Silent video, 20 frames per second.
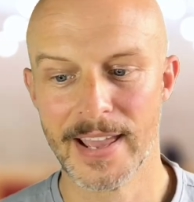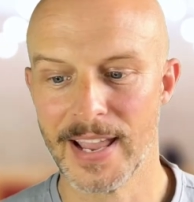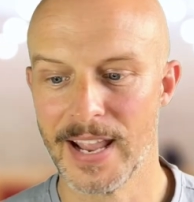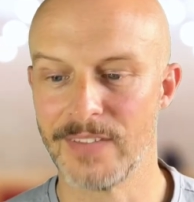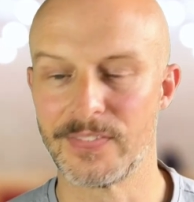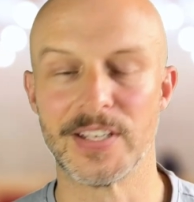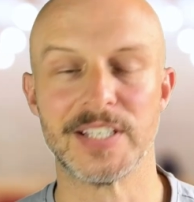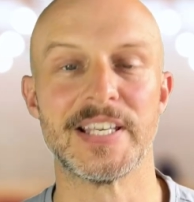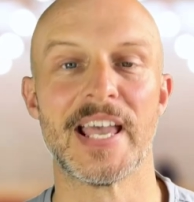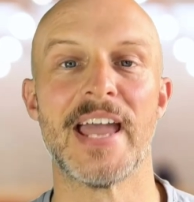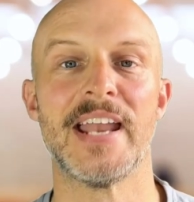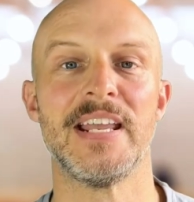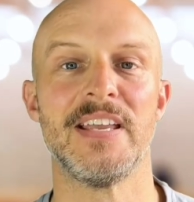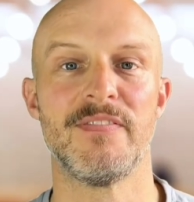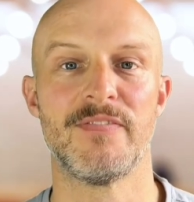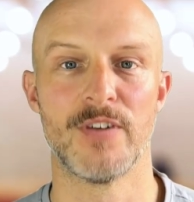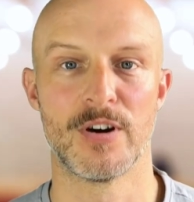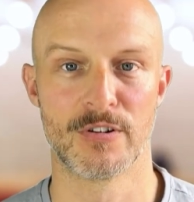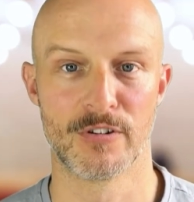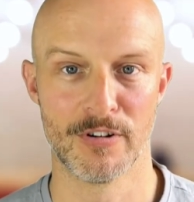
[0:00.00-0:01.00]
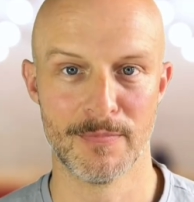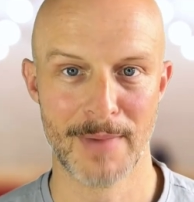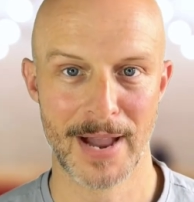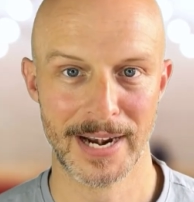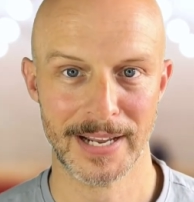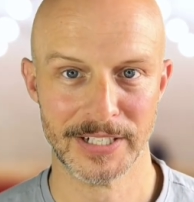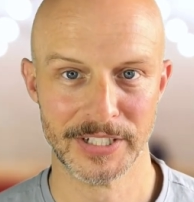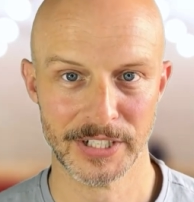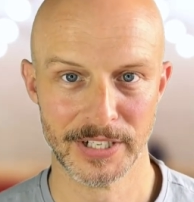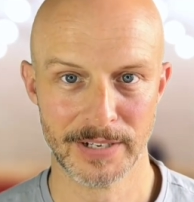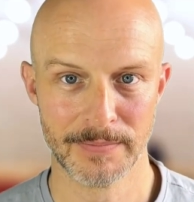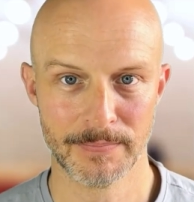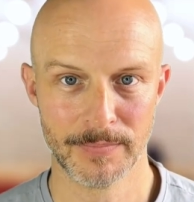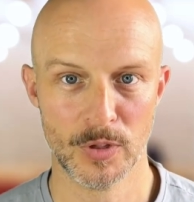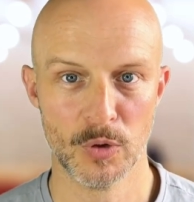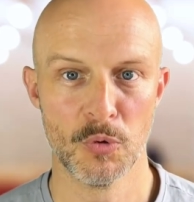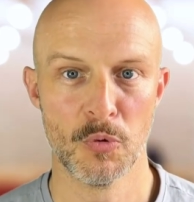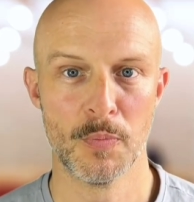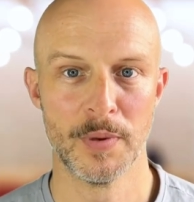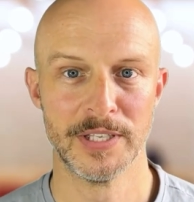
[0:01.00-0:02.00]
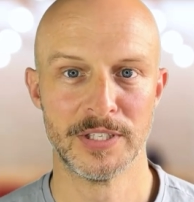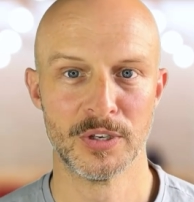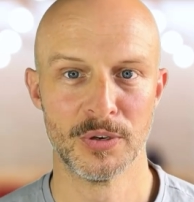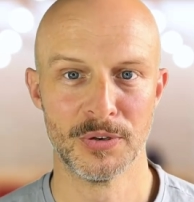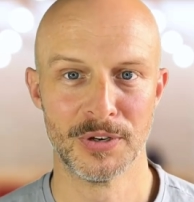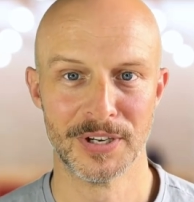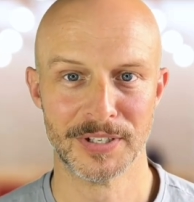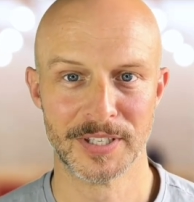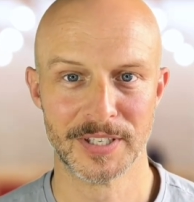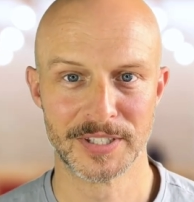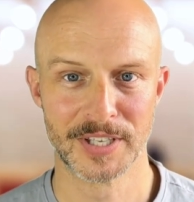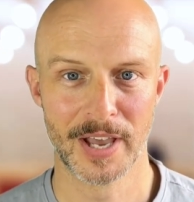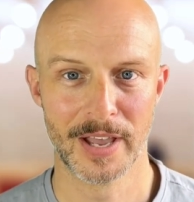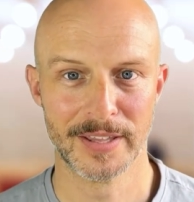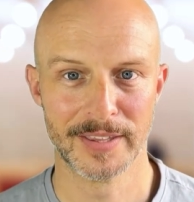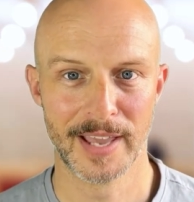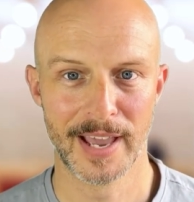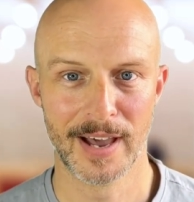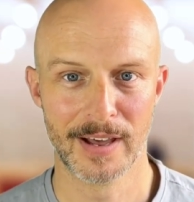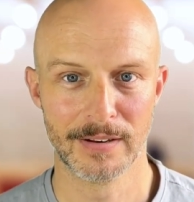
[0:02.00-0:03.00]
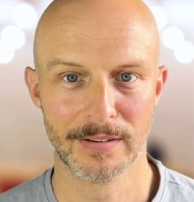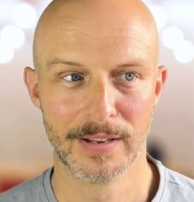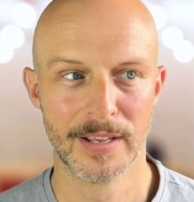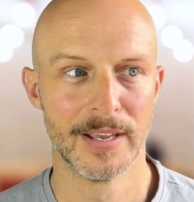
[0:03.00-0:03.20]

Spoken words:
If there's any foreign manager that would be too good to turn down,